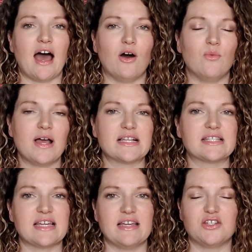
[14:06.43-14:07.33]
out
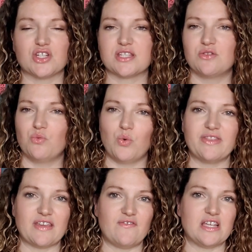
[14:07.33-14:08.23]
west and just
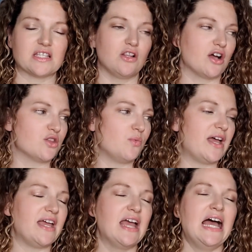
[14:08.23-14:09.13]
what they face along the
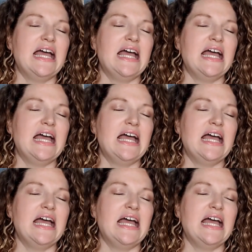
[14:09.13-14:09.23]
way.